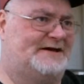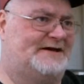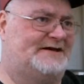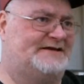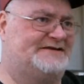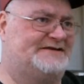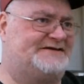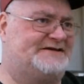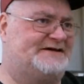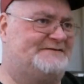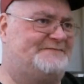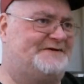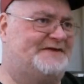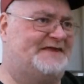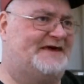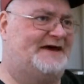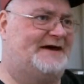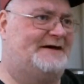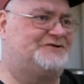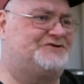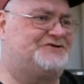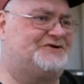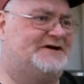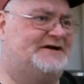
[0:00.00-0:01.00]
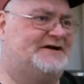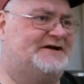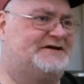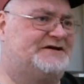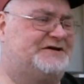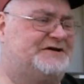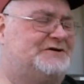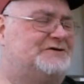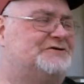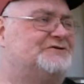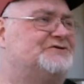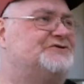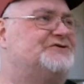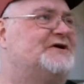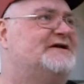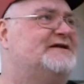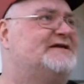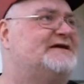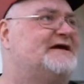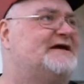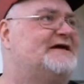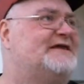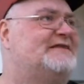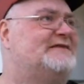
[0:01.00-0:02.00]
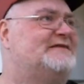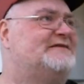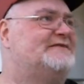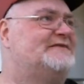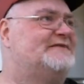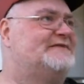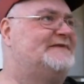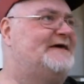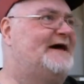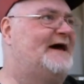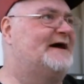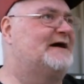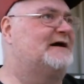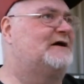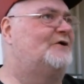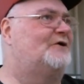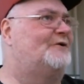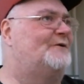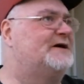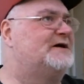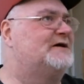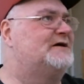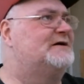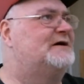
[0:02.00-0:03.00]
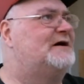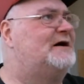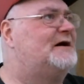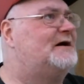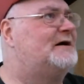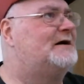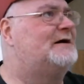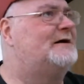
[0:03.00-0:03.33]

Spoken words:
top of that, trying to get that going.